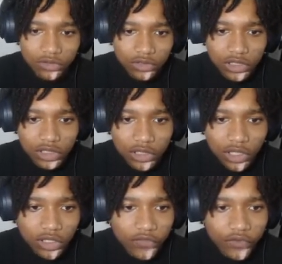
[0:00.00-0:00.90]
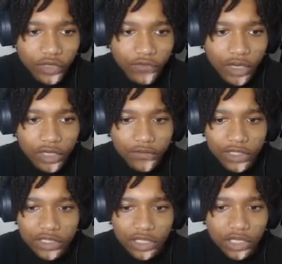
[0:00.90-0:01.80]
This is literally free fucking
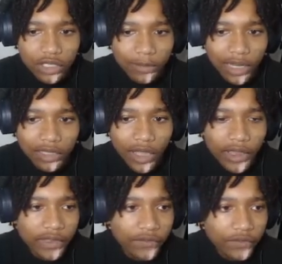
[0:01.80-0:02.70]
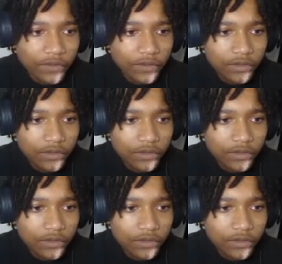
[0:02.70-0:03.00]
VC on my life.